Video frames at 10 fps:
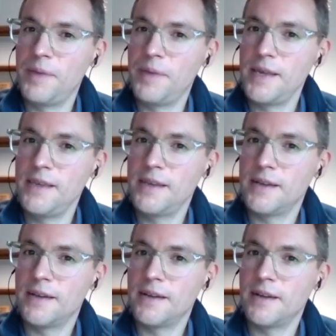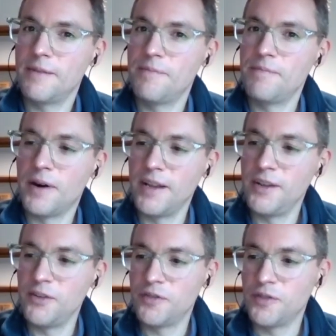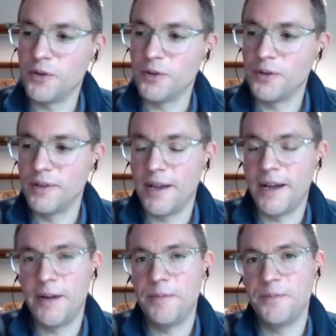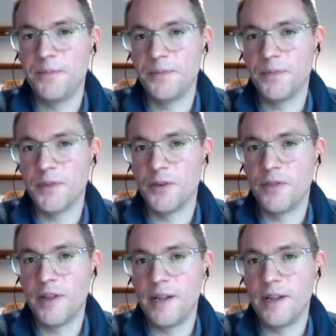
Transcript: be mindful um,